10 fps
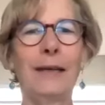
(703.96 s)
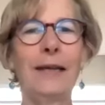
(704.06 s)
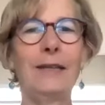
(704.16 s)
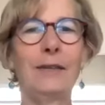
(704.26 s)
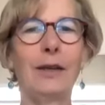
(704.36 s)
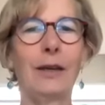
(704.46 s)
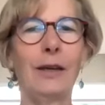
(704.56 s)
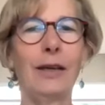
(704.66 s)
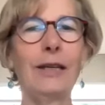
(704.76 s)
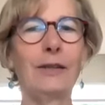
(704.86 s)

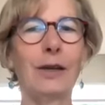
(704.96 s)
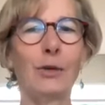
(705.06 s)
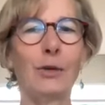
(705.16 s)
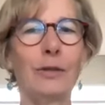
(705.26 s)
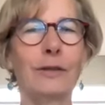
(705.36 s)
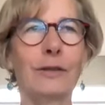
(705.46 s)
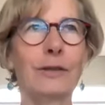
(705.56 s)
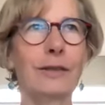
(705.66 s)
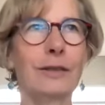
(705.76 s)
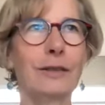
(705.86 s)
8 hours and
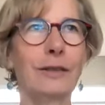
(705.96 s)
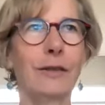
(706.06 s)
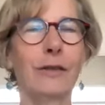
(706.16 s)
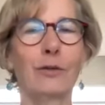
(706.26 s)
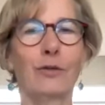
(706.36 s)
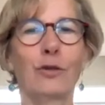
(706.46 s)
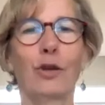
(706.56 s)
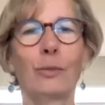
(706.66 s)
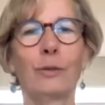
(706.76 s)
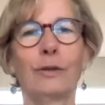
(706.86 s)
16,000
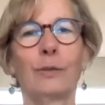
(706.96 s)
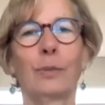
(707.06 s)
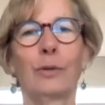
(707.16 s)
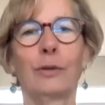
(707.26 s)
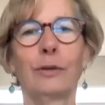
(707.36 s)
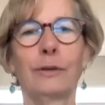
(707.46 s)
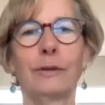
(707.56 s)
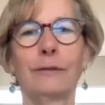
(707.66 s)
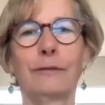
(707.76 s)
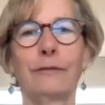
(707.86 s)
kilometers apart,
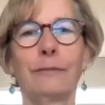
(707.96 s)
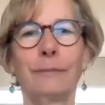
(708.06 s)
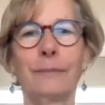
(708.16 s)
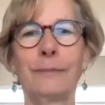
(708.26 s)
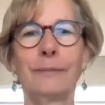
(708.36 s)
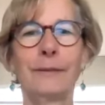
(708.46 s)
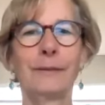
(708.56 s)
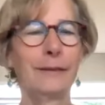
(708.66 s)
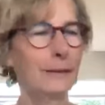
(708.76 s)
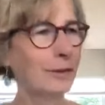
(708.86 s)
and
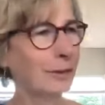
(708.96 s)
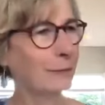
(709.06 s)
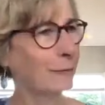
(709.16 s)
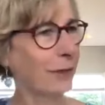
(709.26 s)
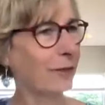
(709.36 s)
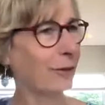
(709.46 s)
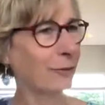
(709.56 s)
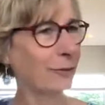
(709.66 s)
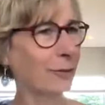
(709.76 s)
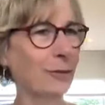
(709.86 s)
still friends
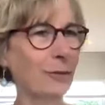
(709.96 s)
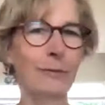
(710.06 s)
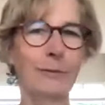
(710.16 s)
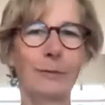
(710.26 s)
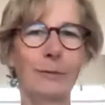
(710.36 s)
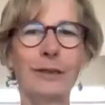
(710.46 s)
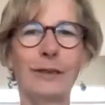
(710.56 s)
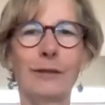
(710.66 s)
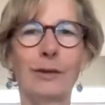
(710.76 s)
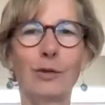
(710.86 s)
after, what is
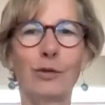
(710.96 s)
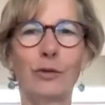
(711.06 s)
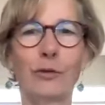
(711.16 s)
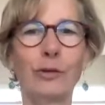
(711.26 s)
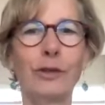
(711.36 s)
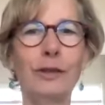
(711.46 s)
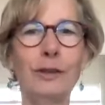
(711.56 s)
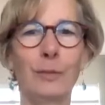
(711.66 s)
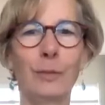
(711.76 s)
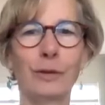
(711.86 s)
it, close to 30
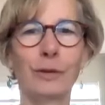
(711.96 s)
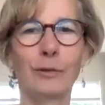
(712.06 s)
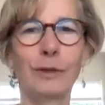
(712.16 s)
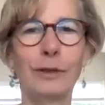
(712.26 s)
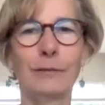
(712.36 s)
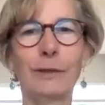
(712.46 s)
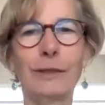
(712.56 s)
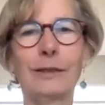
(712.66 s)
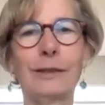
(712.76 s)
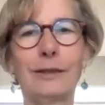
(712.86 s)
years by now, I
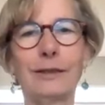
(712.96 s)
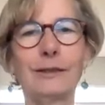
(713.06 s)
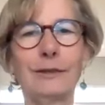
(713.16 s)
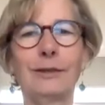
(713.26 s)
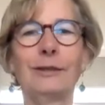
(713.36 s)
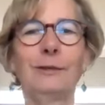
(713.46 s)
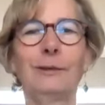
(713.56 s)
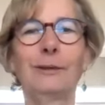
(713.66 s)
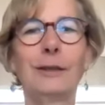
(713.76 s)
reckon, Lisa, you know?